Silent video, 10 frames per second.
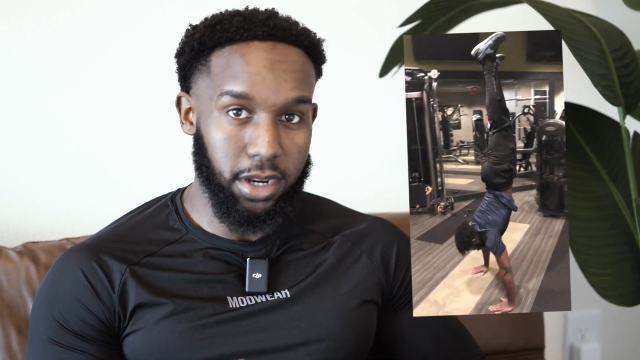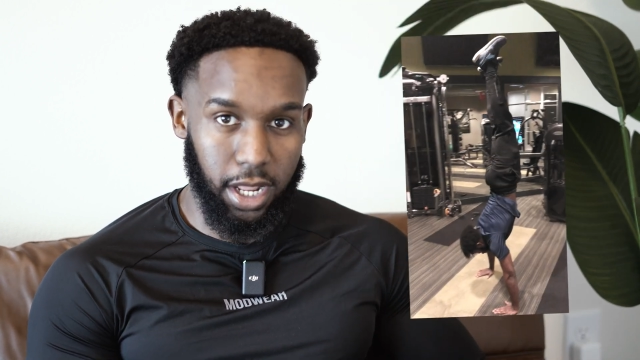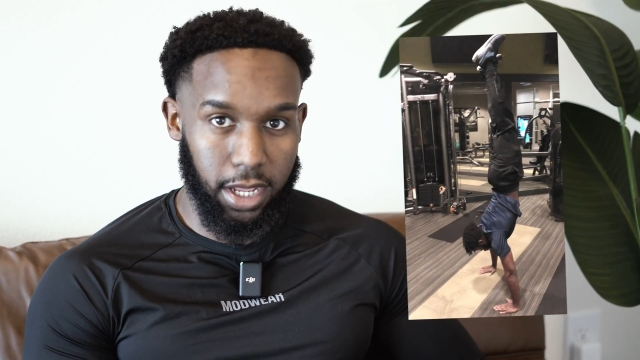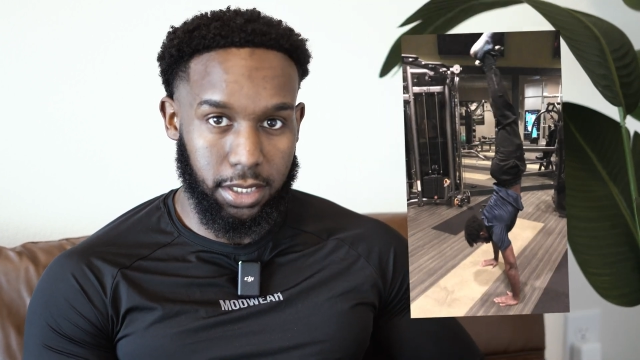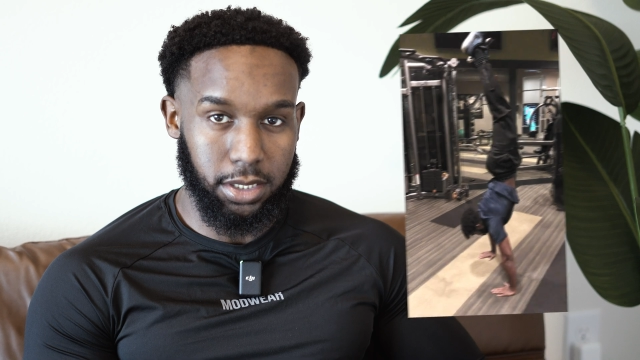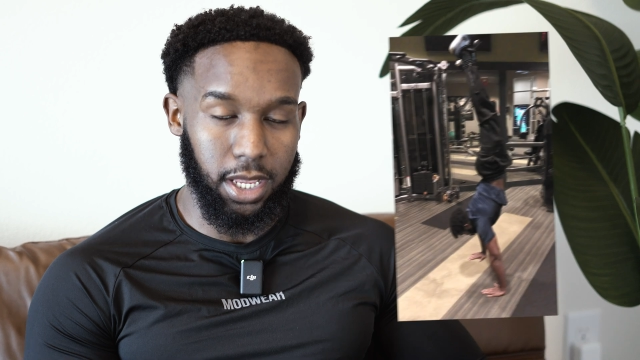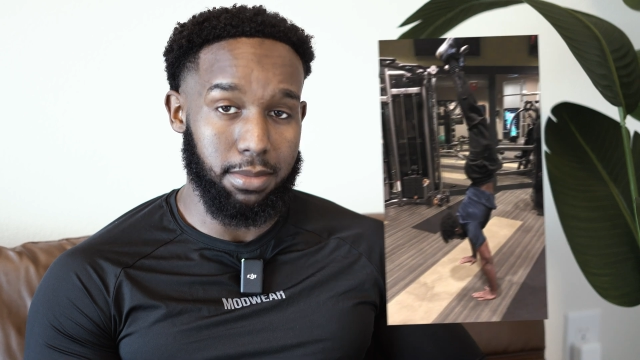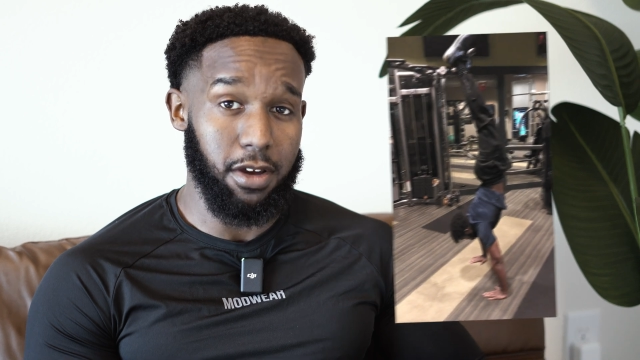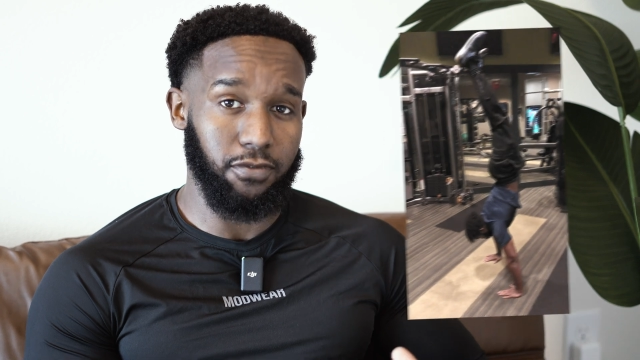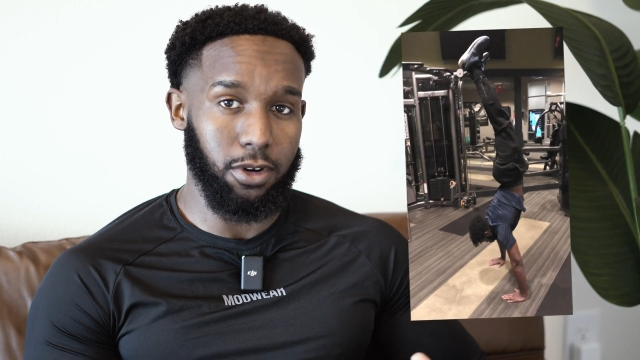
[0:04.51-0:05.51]
days to get
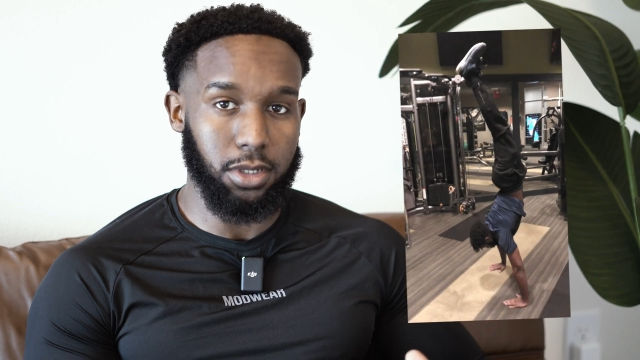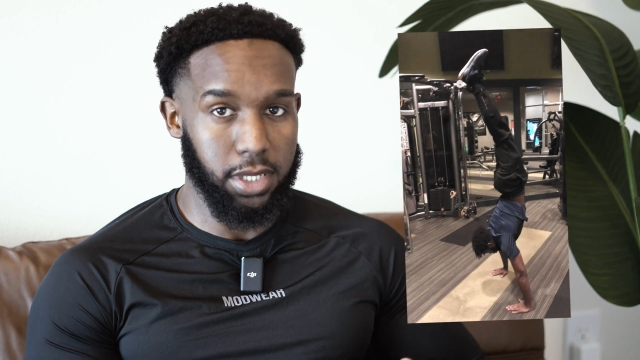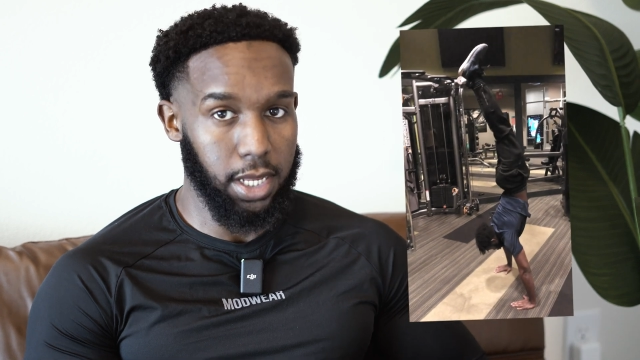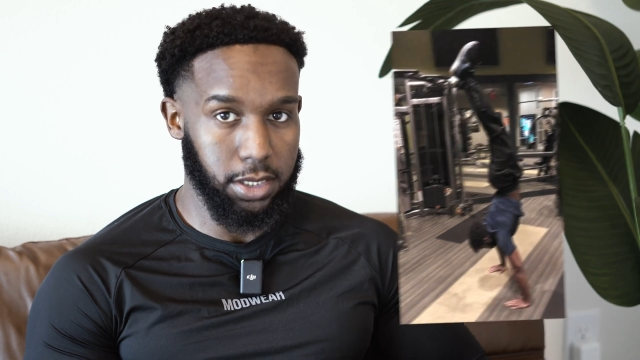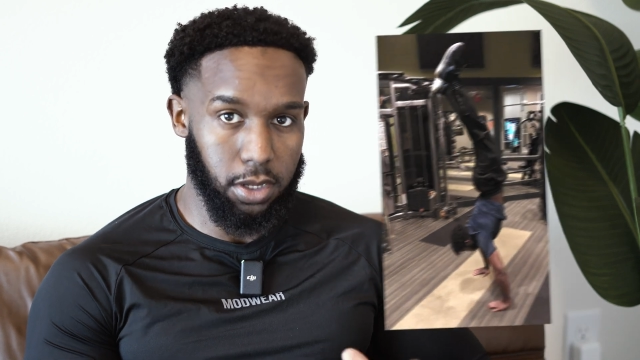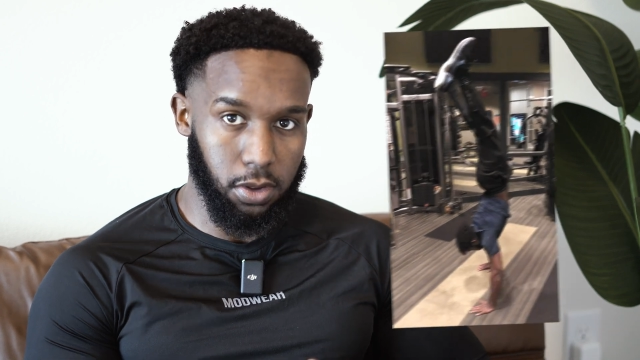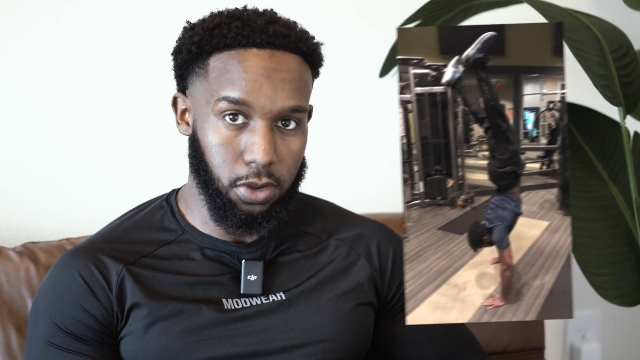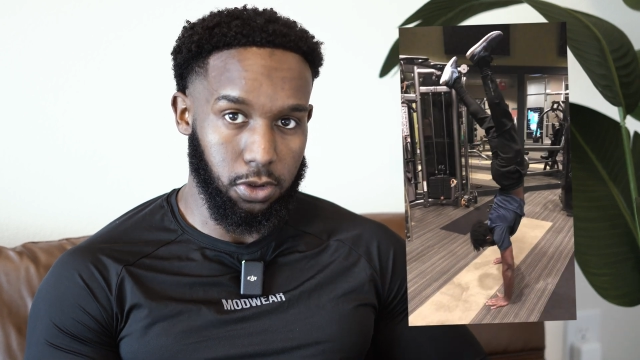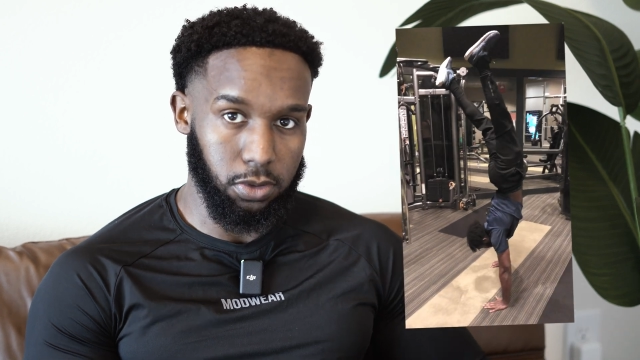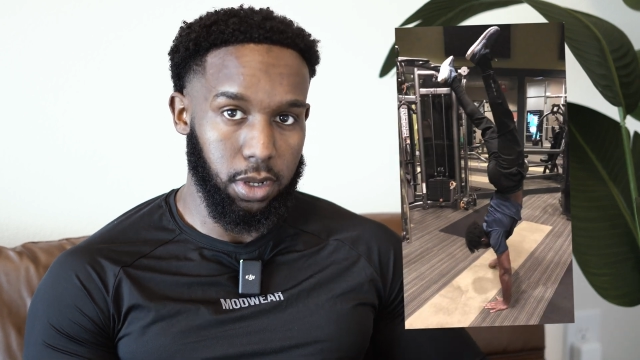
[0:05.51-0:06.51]
my first handstand
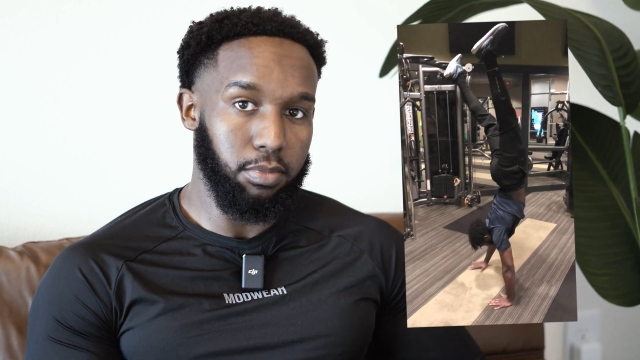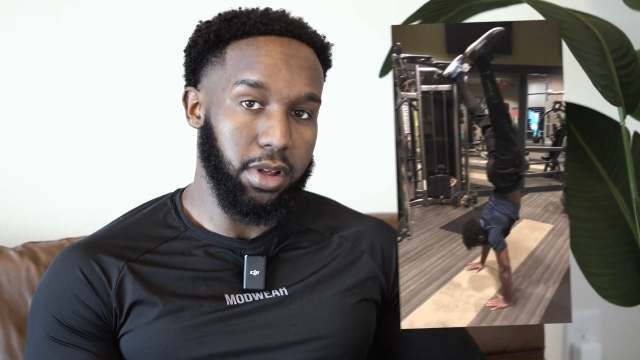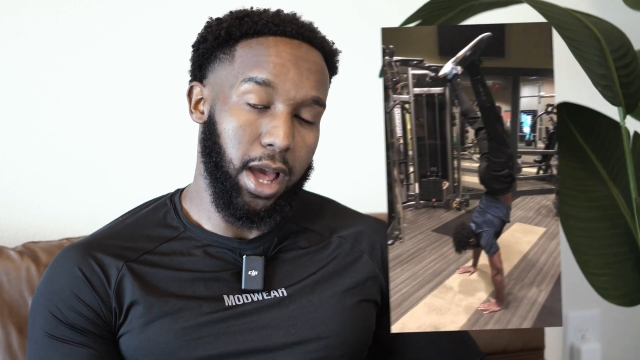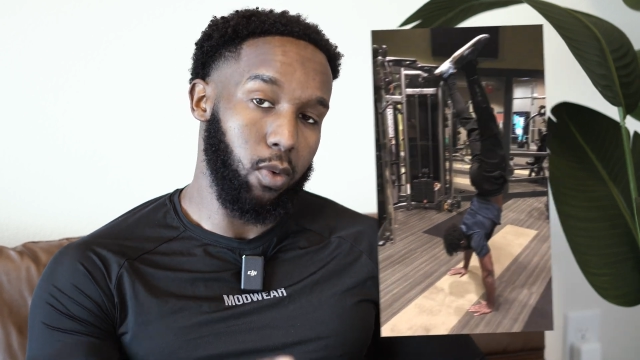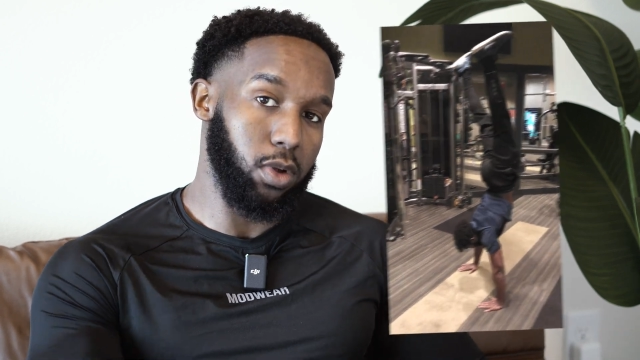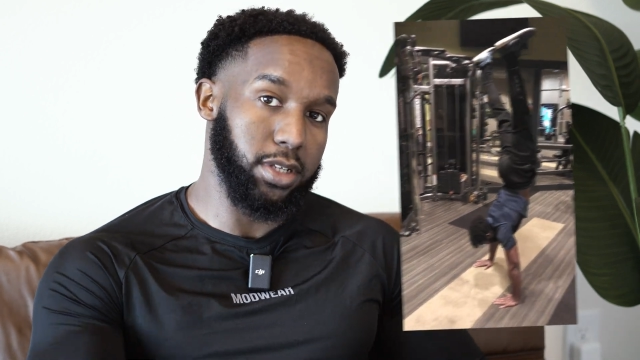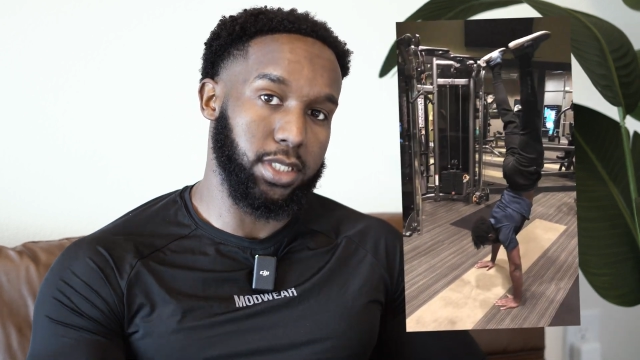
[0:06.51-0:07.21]
hold. But I will